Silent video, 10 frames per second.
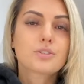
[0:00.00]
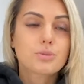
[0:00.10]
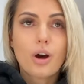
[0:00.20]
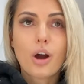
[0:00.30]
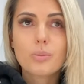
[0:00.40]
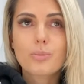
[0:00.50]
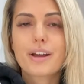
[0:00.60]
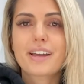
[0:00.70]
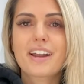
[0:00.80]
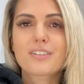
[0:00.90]
do a home
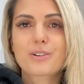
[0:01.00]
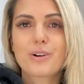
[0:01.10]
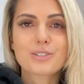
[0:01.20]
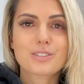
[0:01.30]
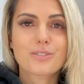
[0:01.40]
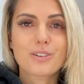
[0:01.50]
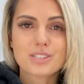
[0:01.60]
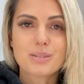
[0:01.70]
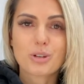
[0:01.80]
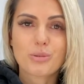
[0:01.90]
workout, of course, or I've
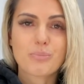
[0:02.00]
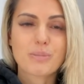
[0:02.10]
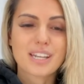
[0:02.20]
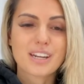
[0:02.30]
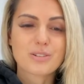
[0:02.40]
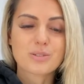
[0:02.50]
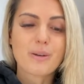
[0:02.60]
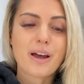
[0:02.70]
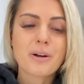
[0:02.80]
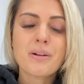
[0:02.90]
got some equipment here as
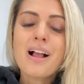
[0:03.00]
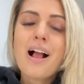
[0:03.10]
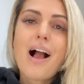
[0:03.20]
well.